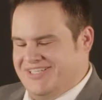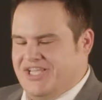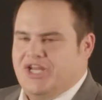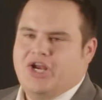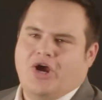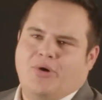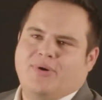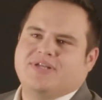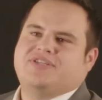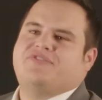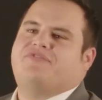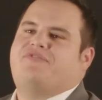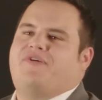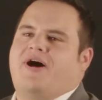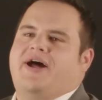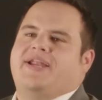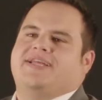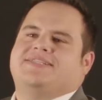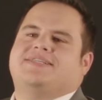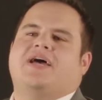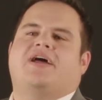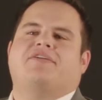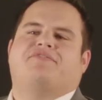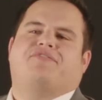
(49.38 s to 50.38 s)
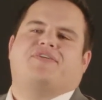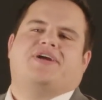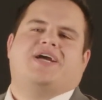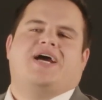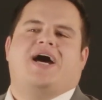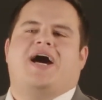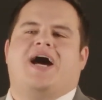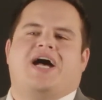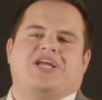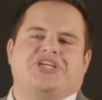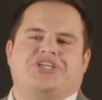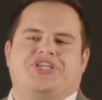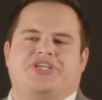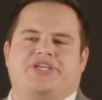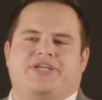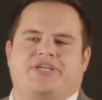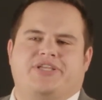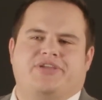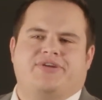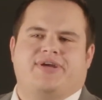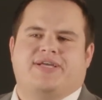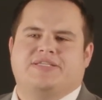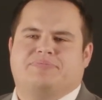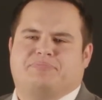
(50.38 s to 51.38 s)
You know, it's fun. It's on focaccia.
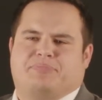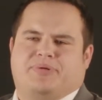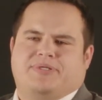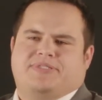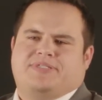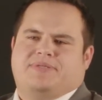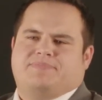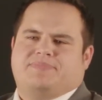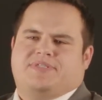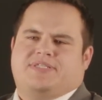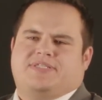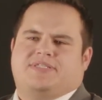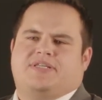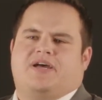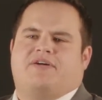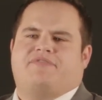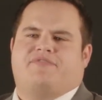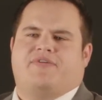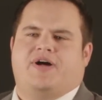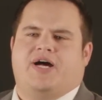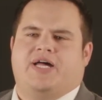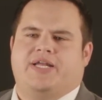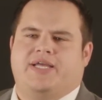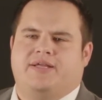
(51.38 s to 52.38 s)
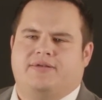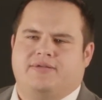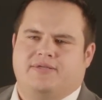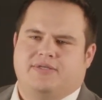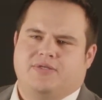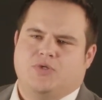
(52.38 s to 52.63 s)
You guys put some stuff on it.